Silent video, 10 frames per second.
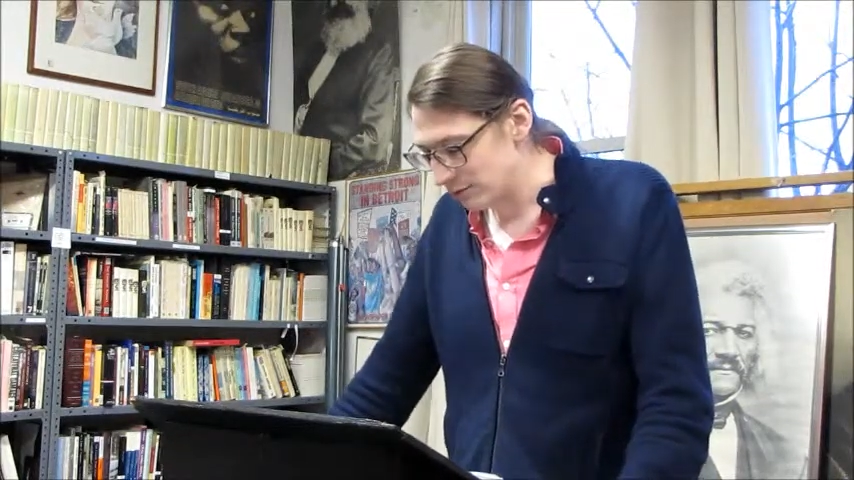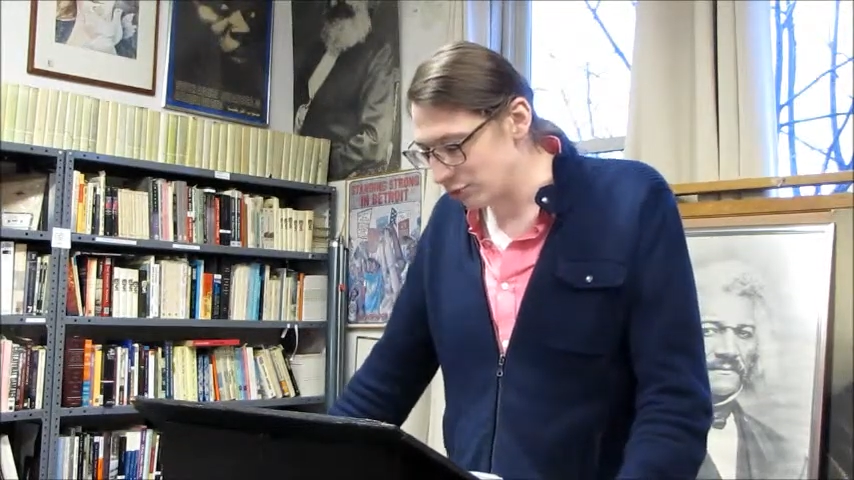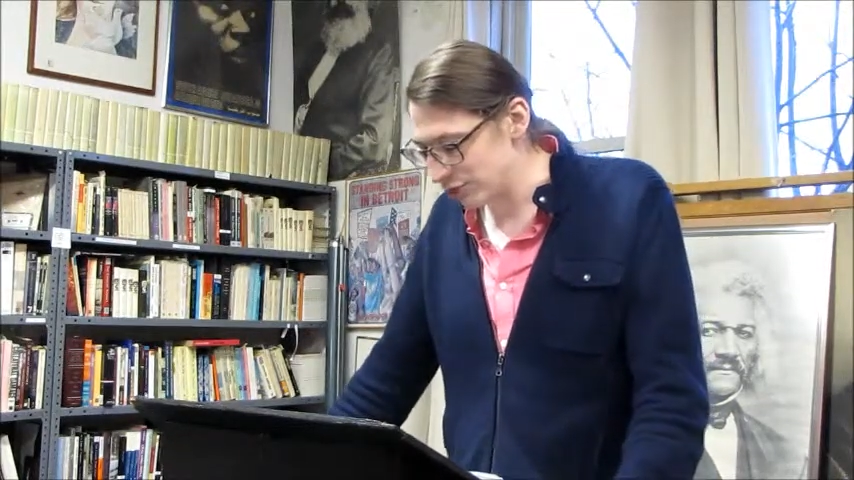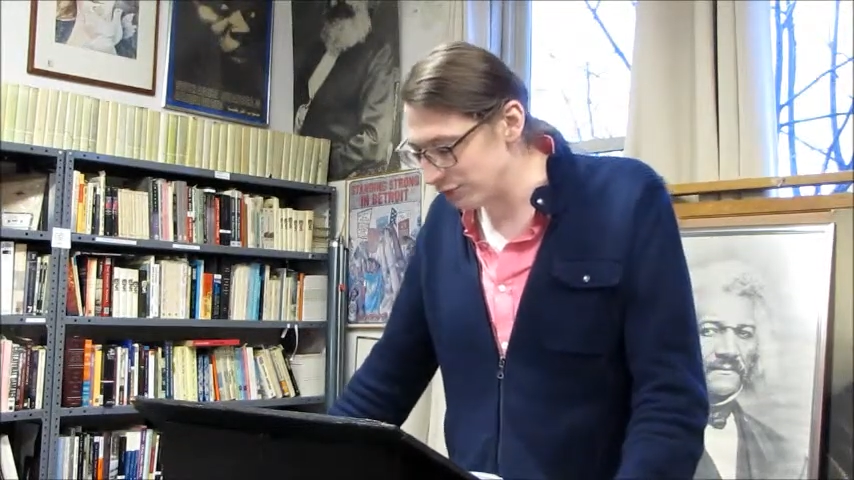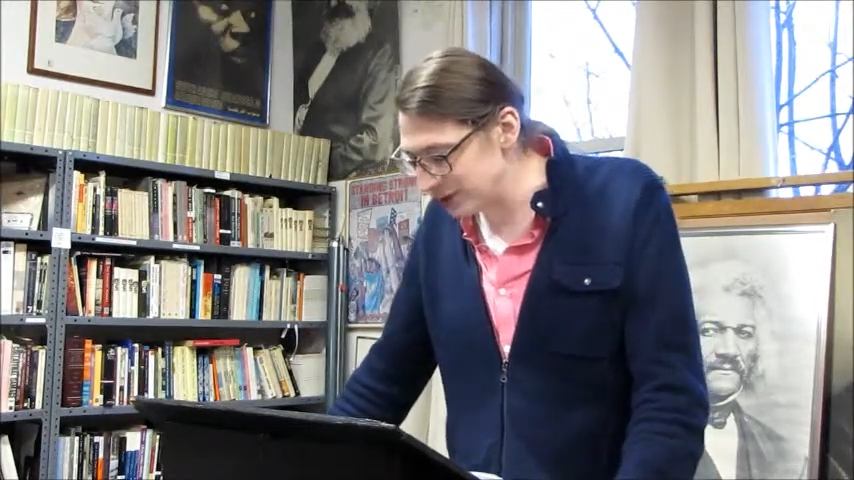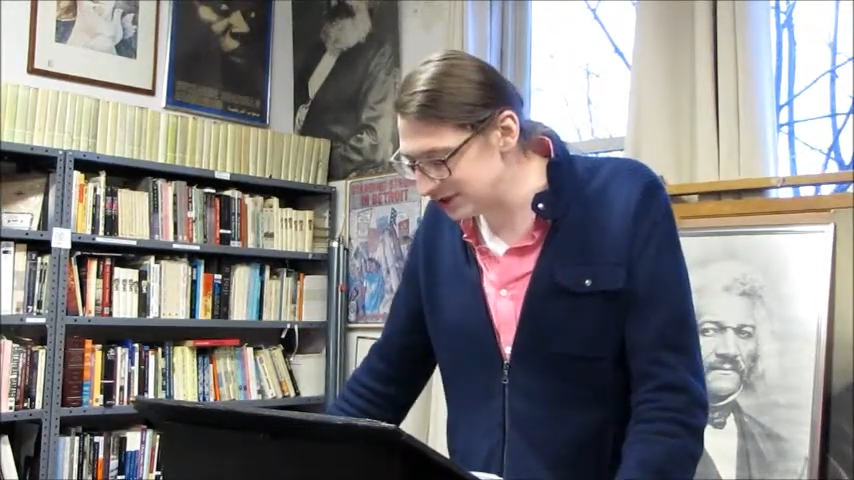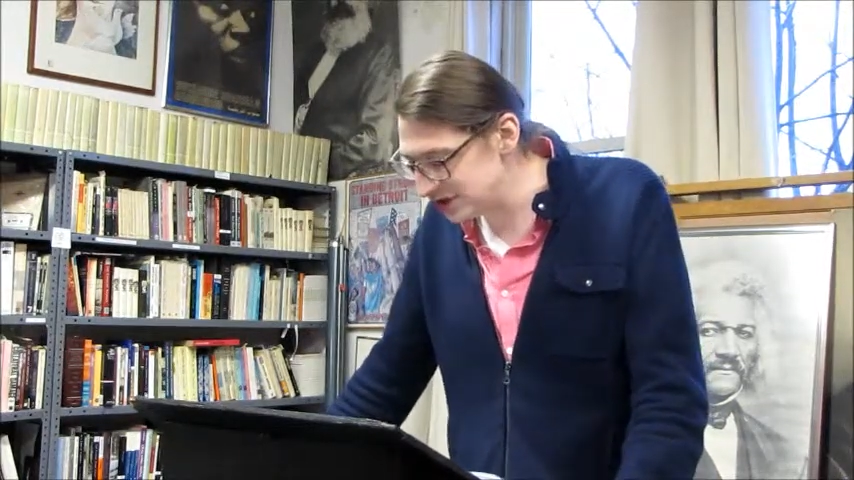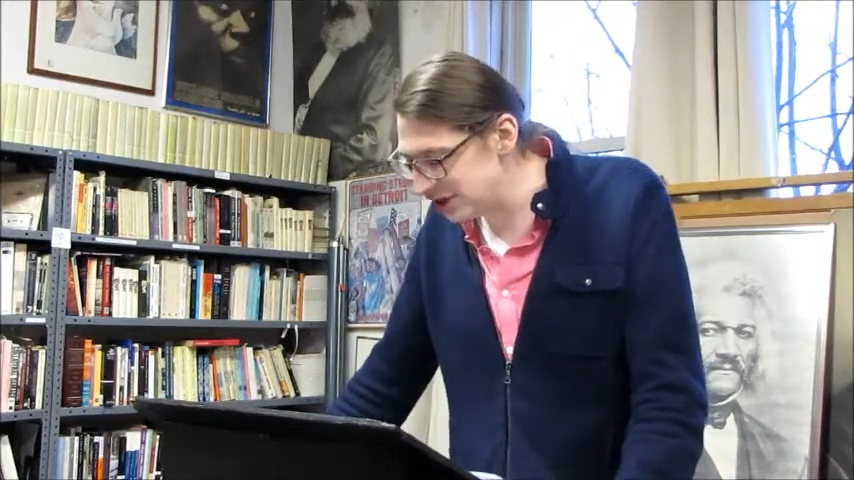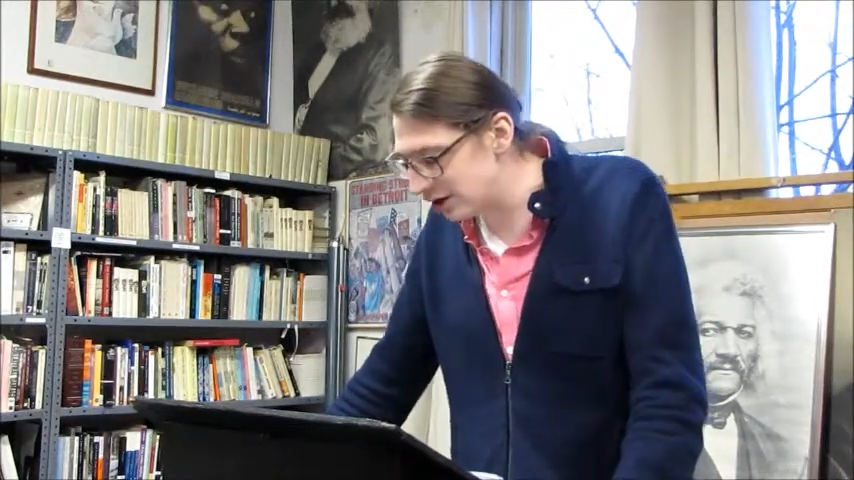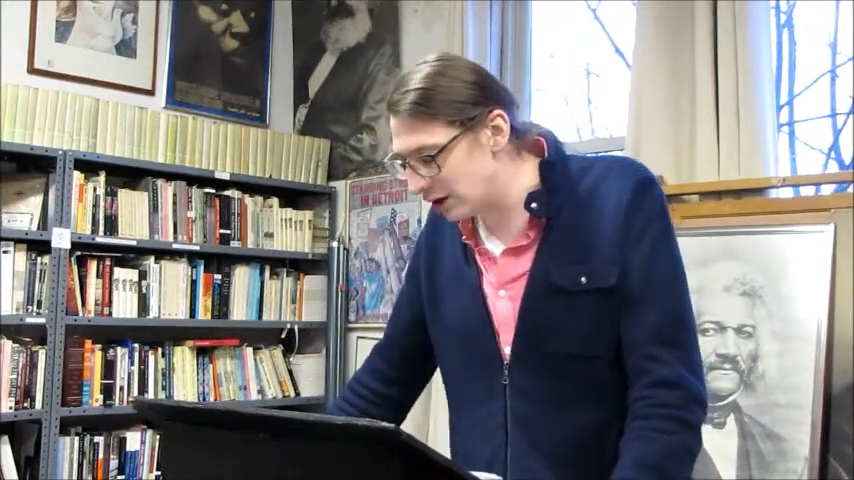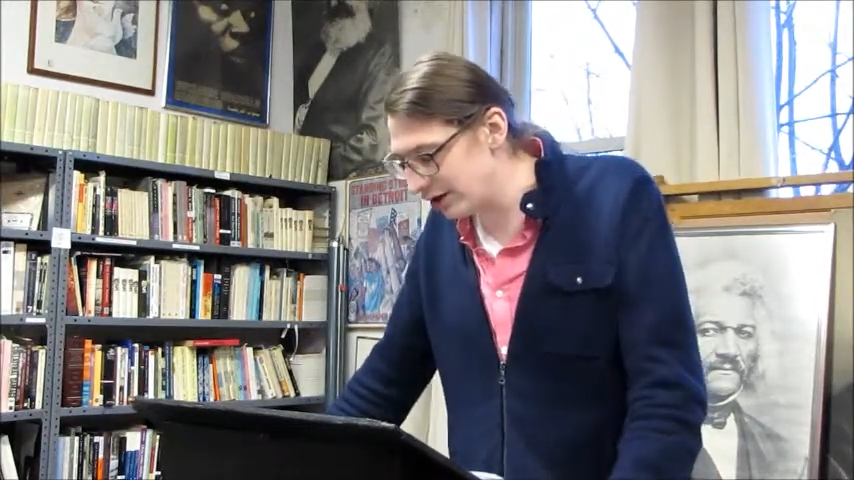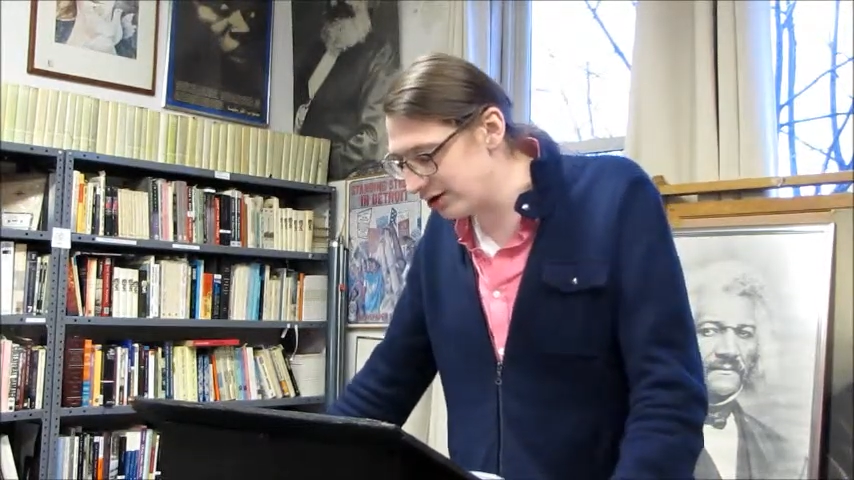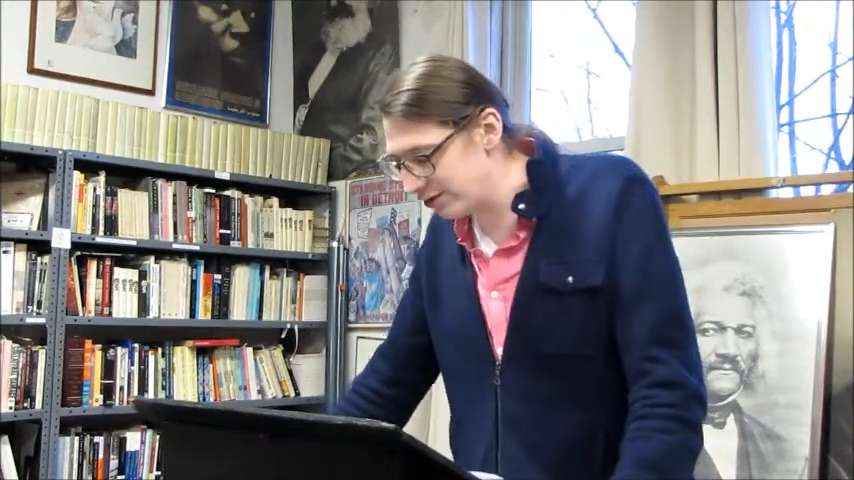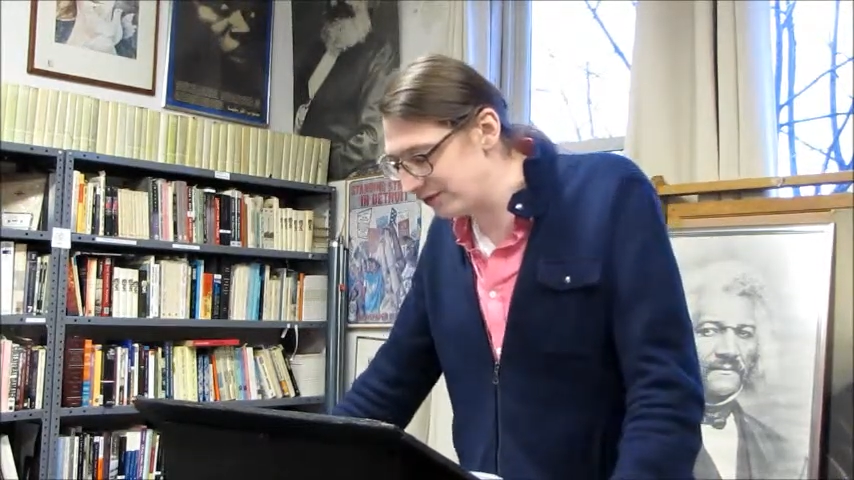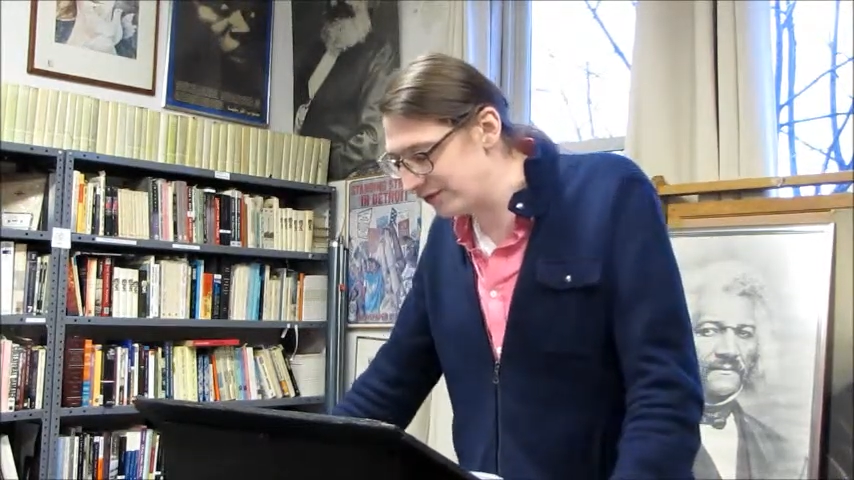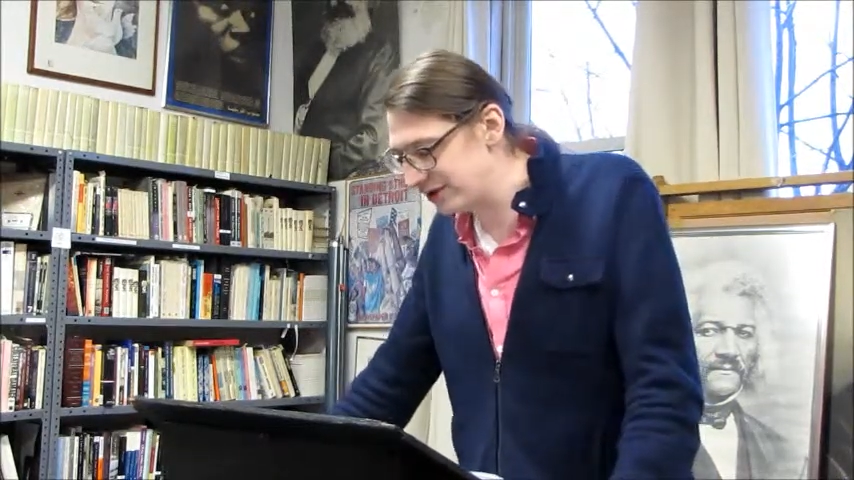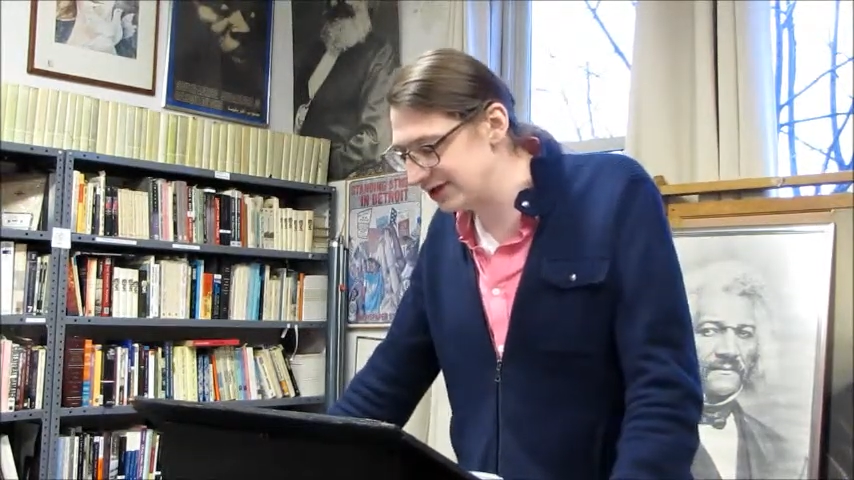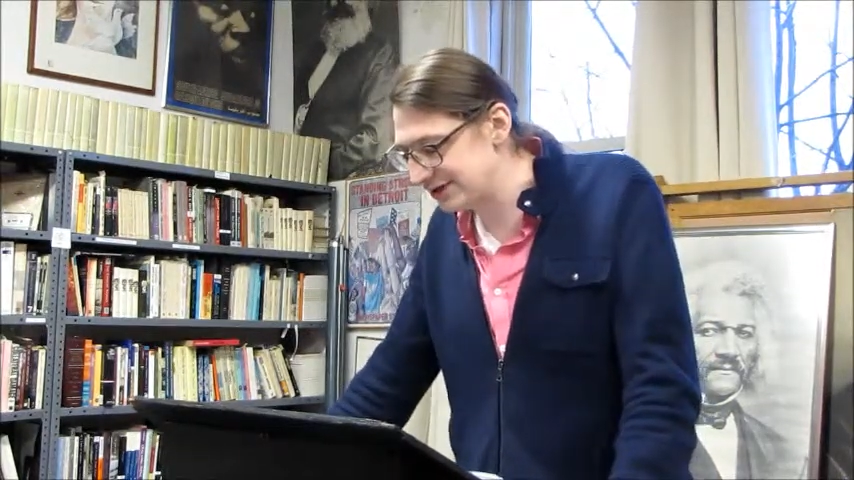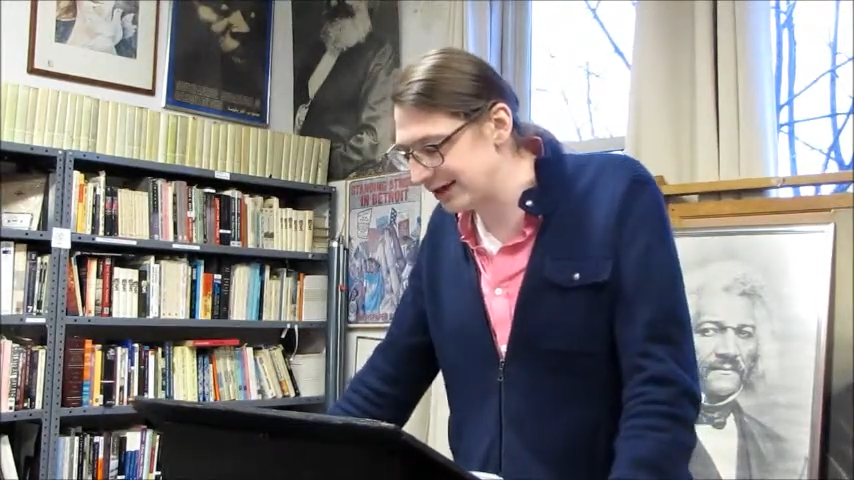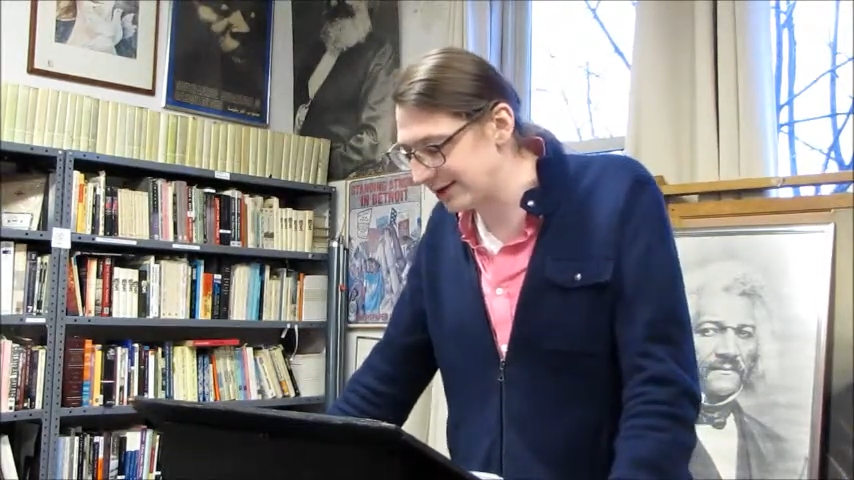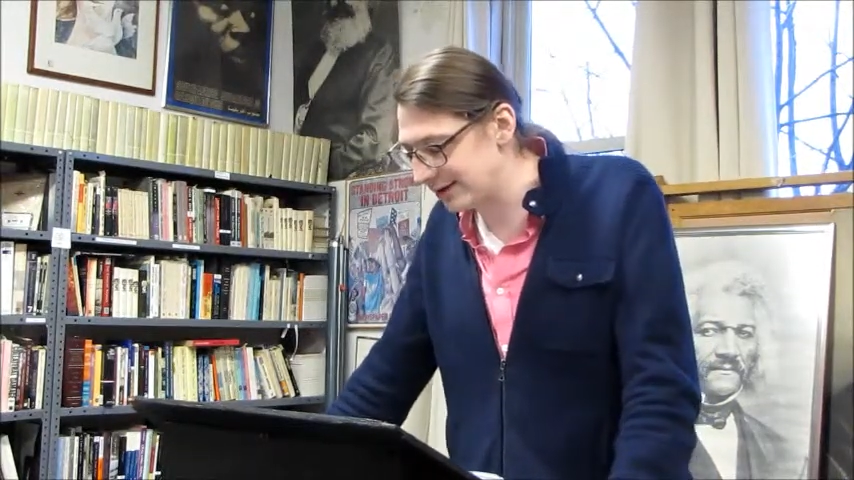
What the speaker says: Brodeur indeed argues for the aesthetic